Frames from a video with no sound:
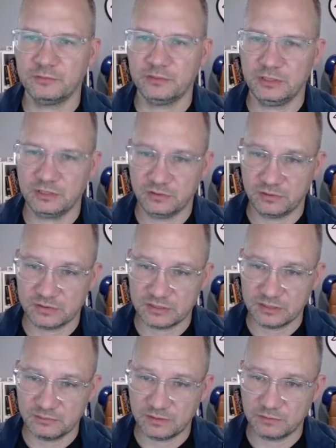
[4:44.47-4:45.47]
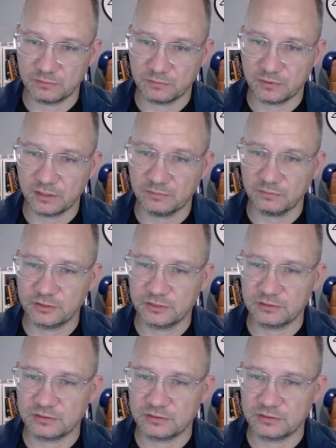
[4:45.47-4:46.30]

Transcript: We need to do the same thing with profit.